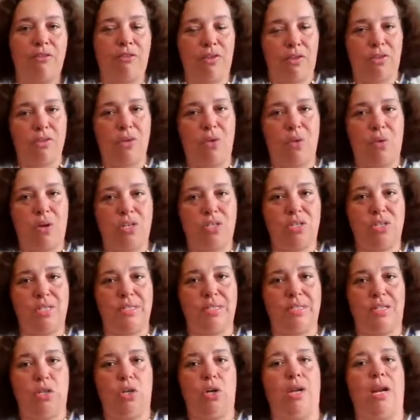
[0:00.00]
filter
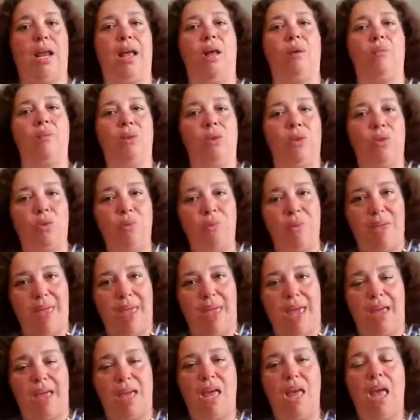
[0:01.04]
questions that are going to help you
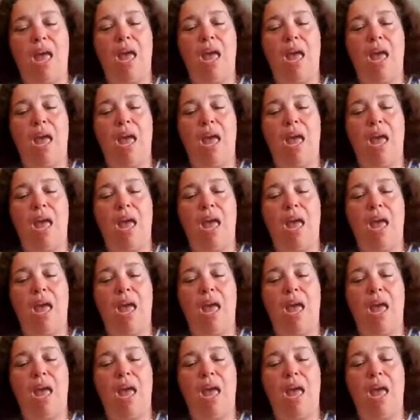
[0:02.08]
make